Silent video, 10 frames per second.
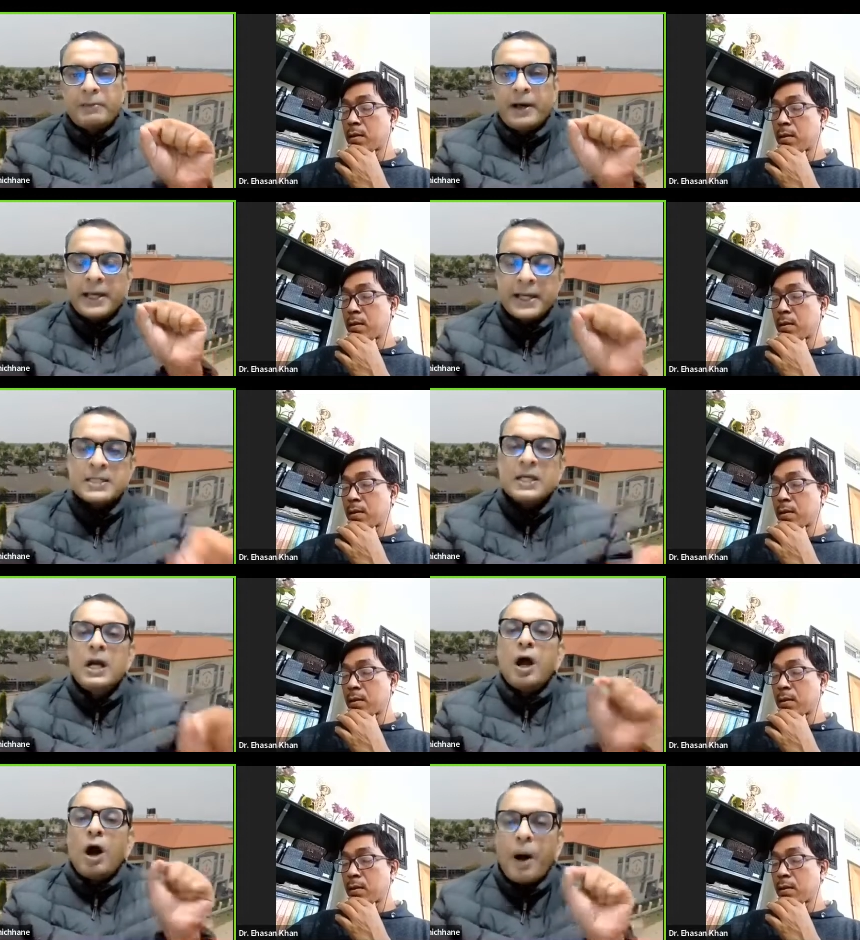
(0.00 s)
Speaker 1: optic
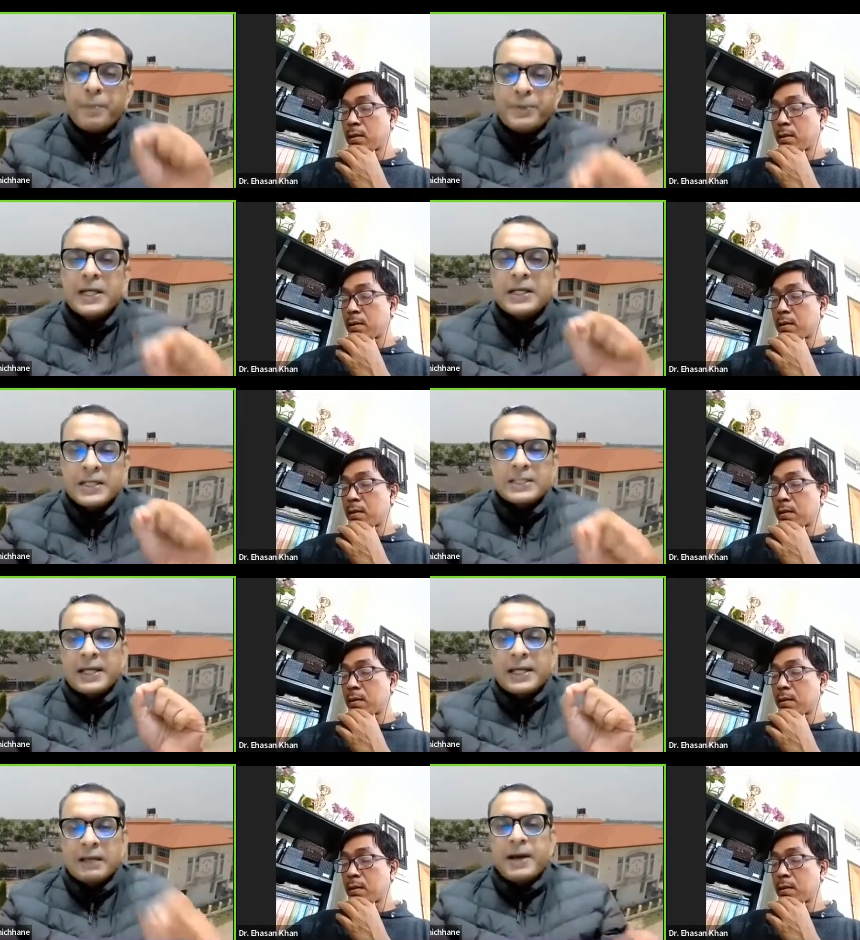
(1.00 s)
disc edema
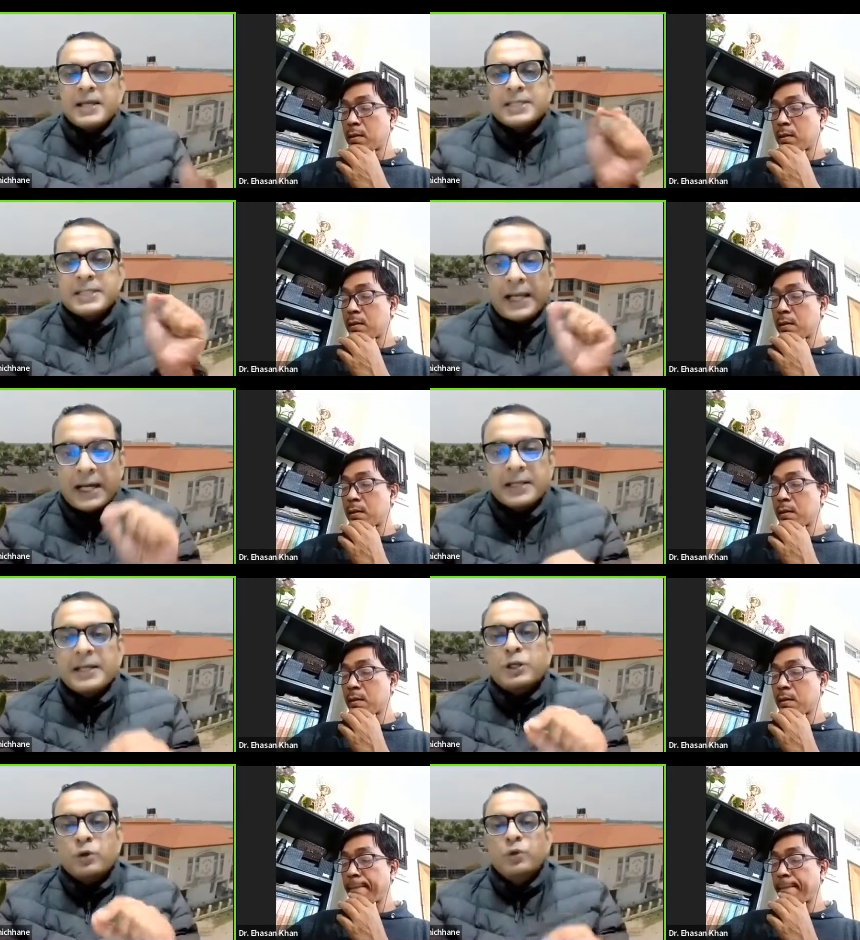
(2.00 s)
secondary to
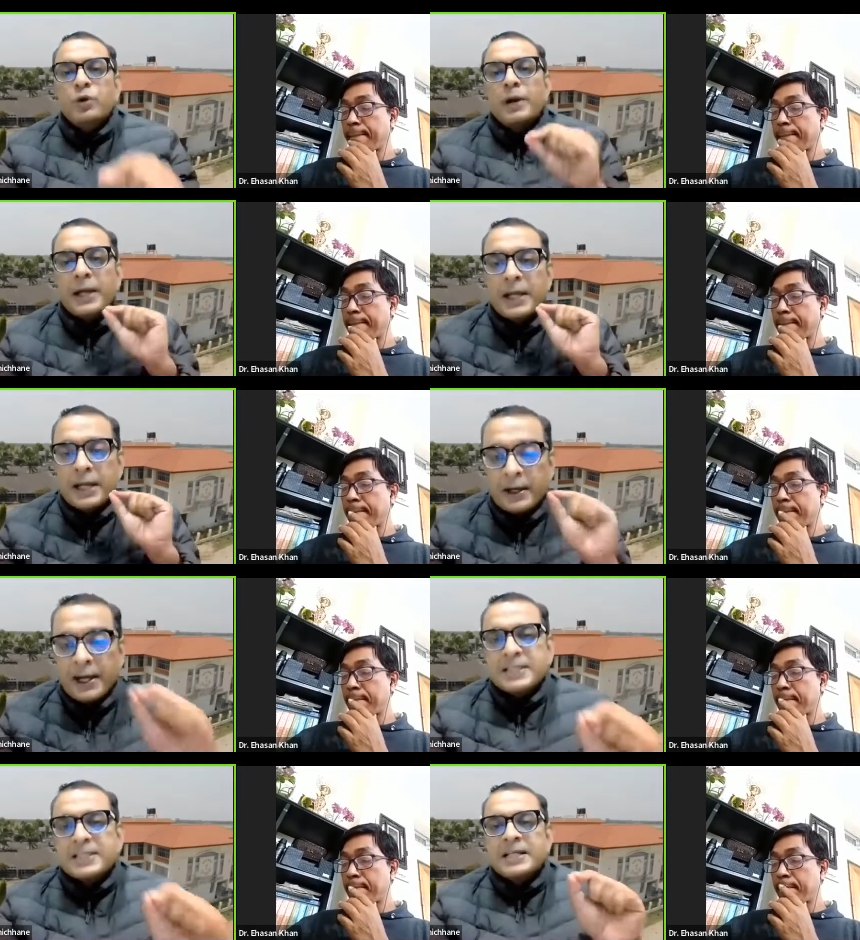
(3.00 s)
raised intracranial
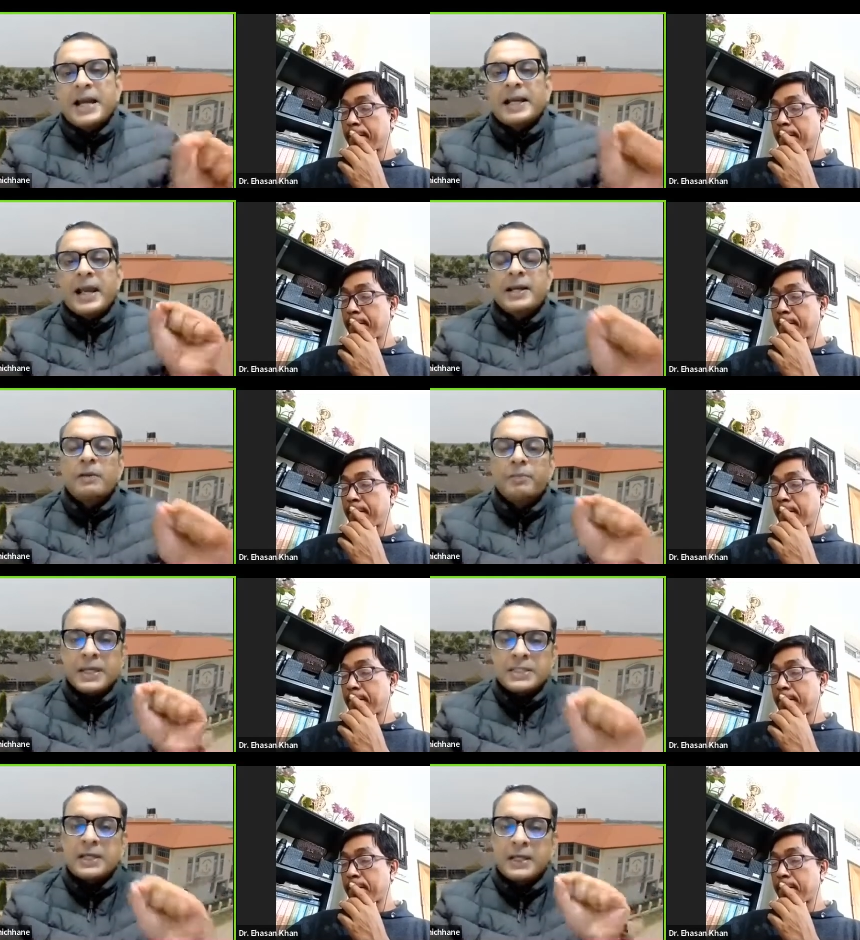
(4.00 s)
pressure is
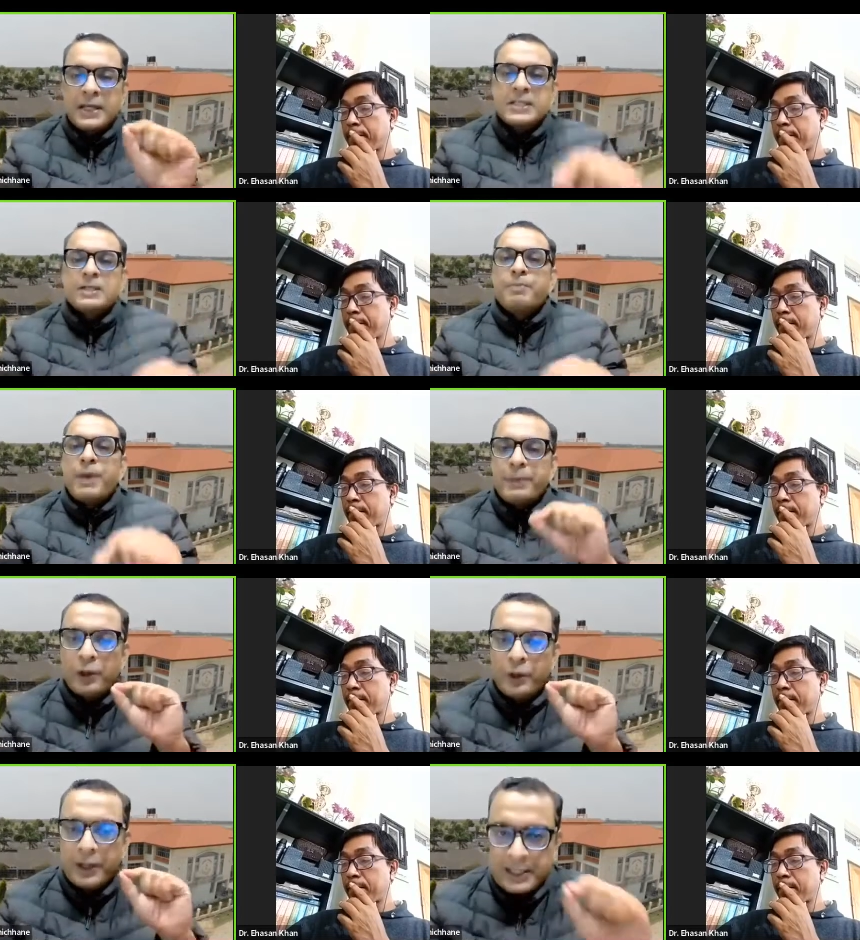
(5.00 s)
papilloedema.
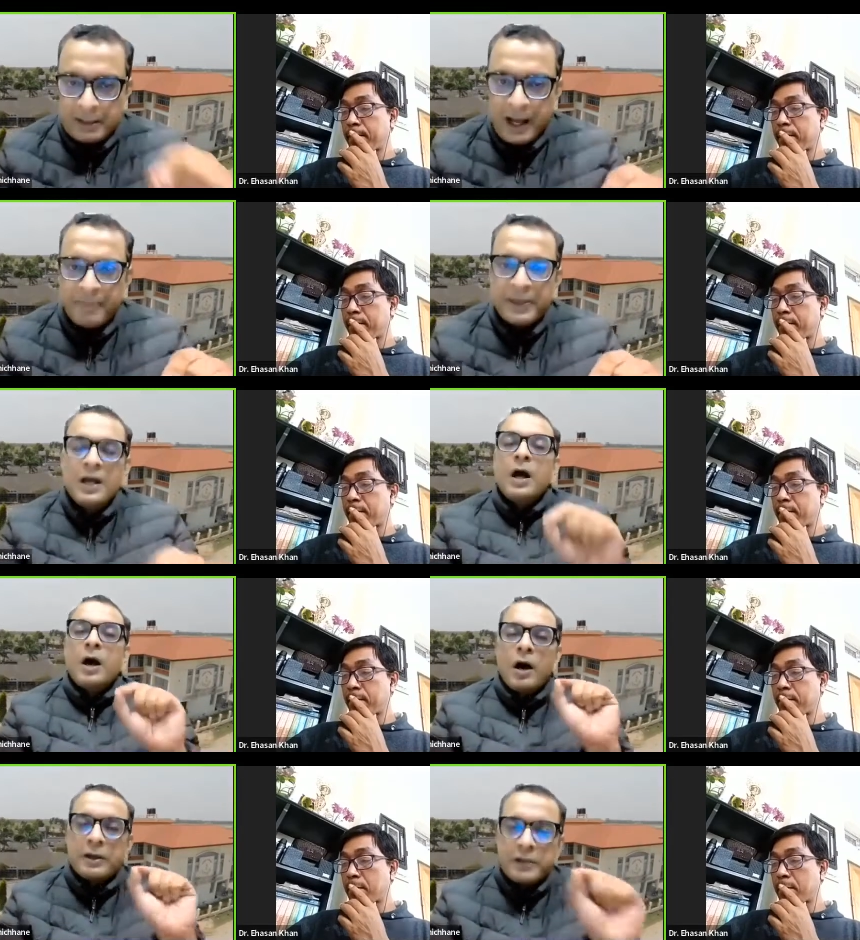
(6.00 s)
Otherwise,
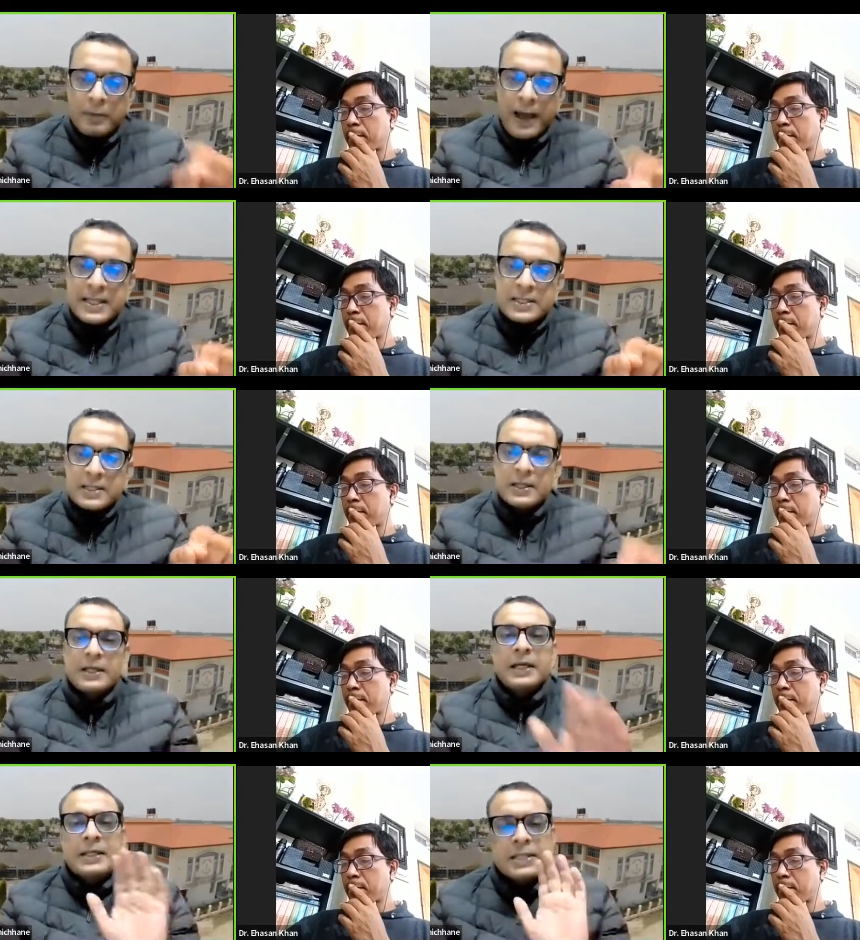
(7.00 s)
it is simply
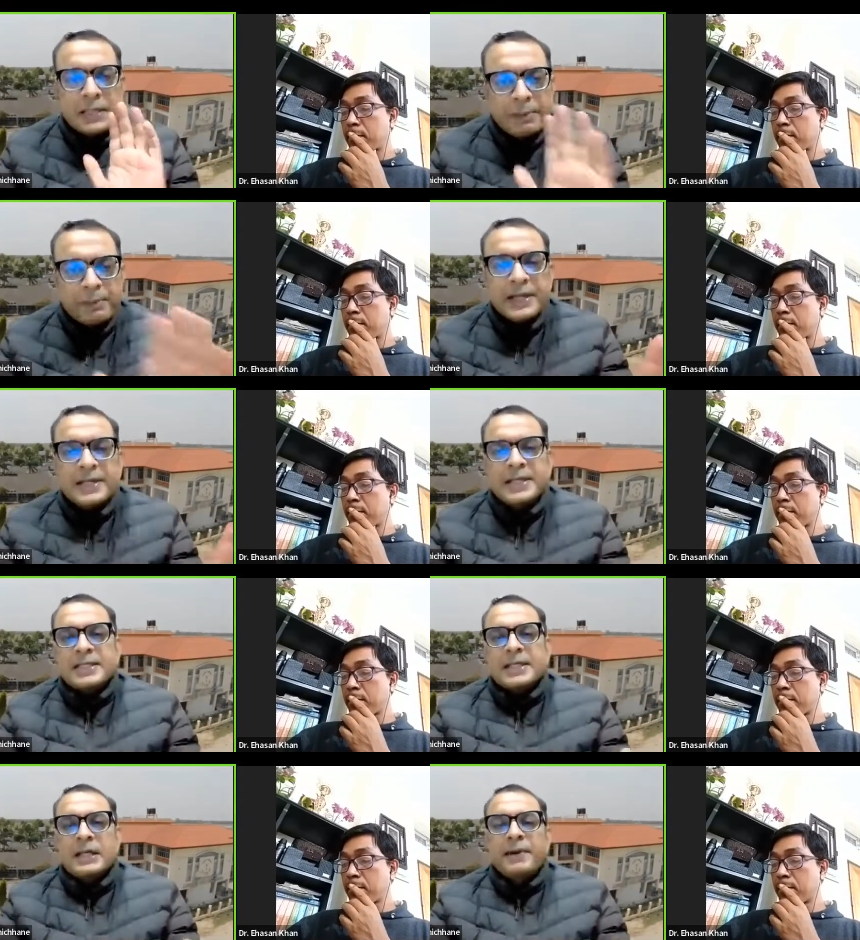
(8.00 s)
disc edema, no
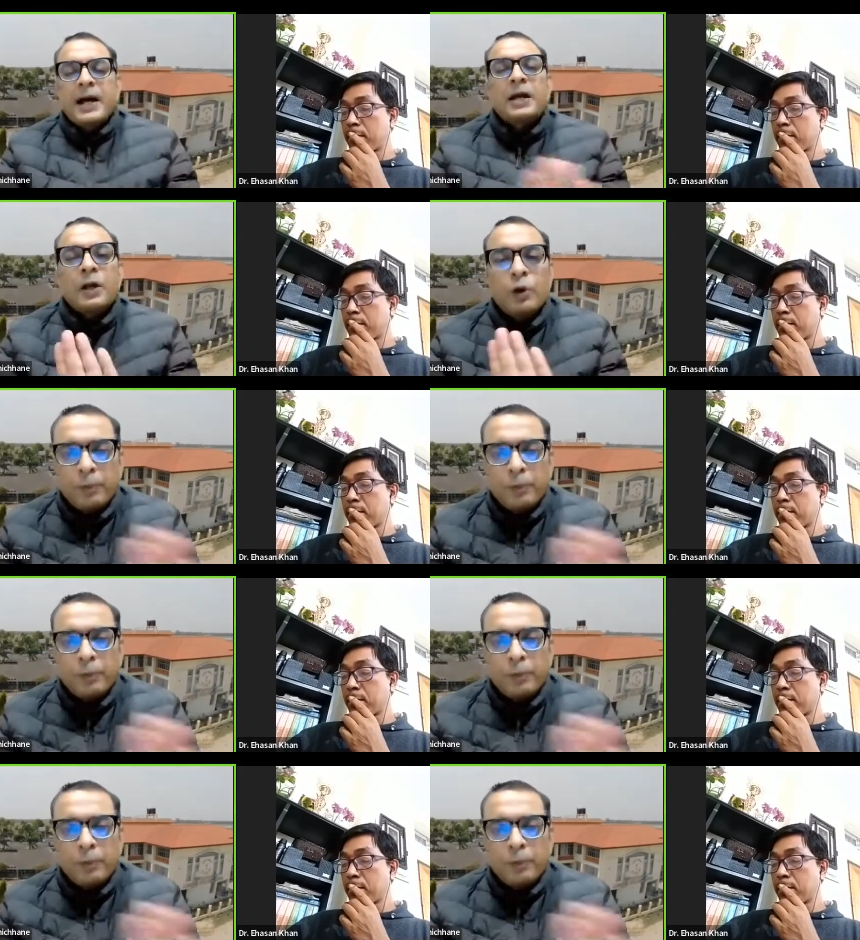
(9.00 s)
papilloedema.